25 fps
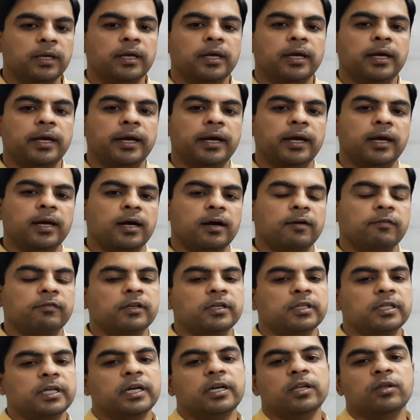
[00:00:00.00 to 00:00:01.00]
and
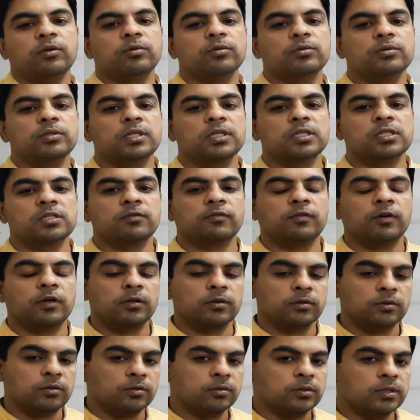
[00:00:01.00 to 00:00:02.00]
after that you just
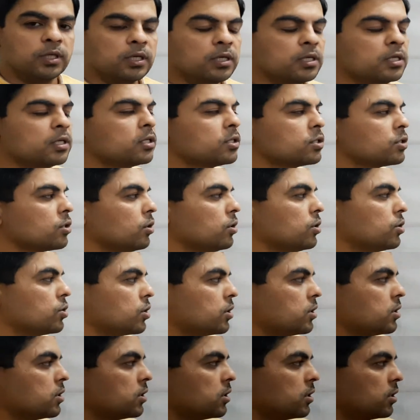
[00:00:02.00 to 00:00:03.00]
follow through the
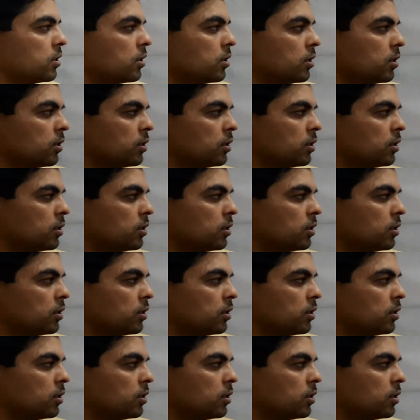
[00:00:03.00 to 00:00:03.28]
solutions.